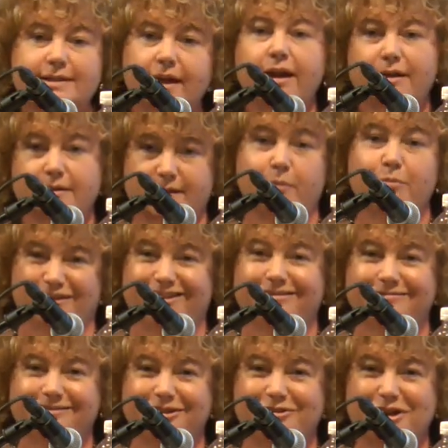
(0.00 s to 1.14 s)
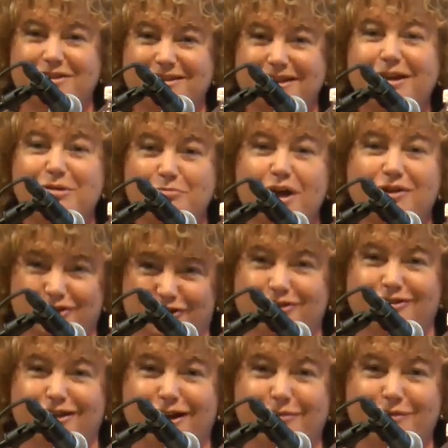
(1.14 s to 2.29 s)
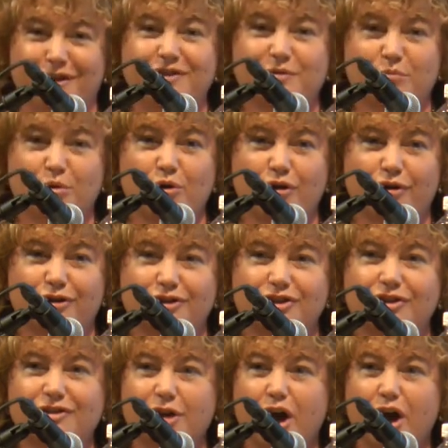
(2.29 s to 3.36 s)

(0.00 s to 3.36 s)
saying something. You're not saying much um, that's important. She's